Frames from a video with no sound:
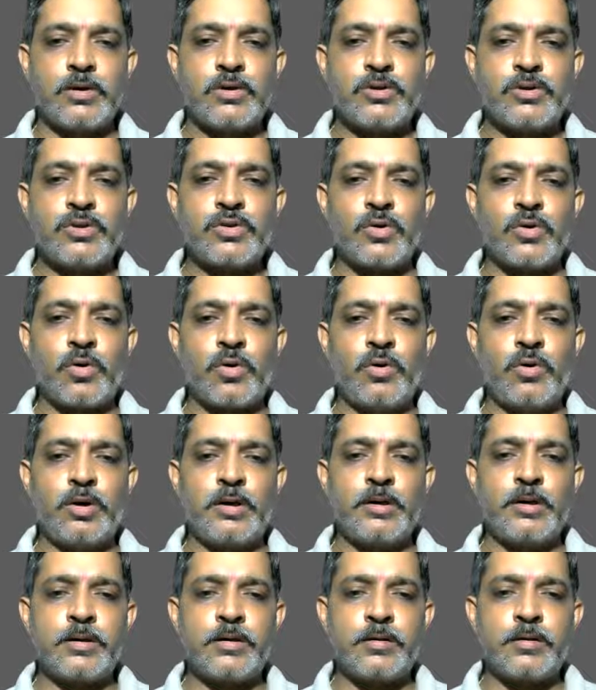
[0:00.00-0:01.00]

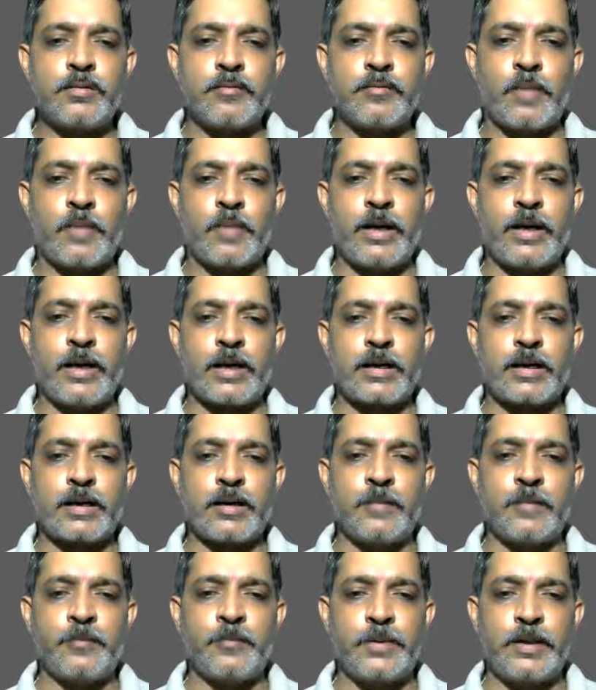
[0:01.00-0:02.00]
sold by a
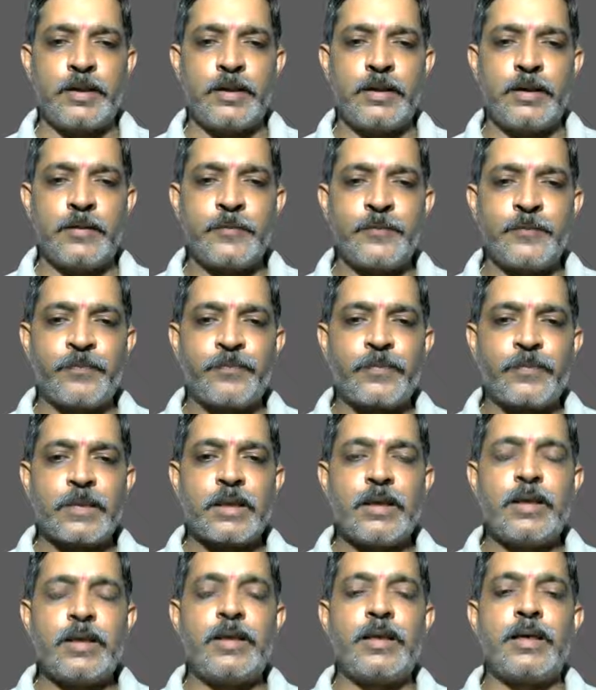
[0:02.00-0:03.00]
company
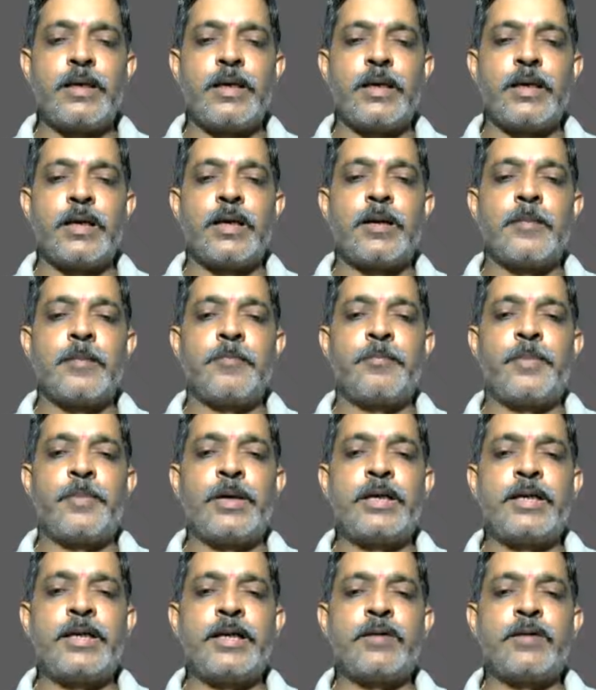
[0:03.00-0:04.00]
in a
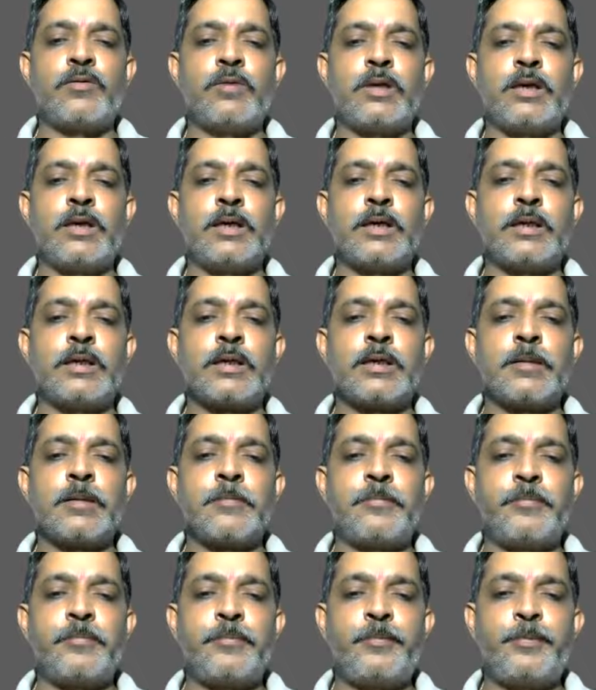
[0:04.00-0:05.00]
particular
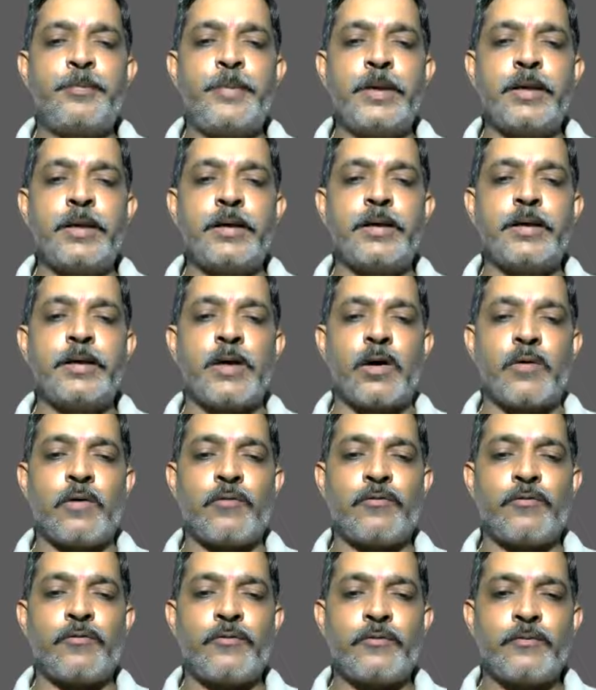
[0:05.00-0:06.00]
period
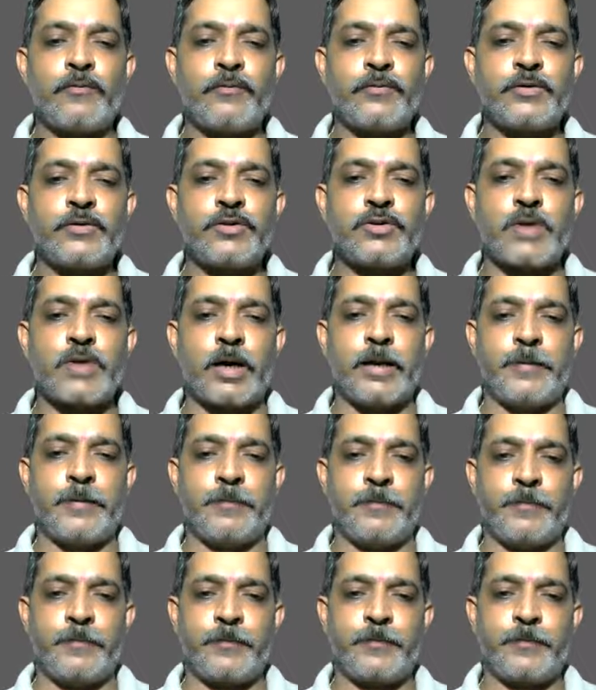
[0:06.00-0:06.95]
of time.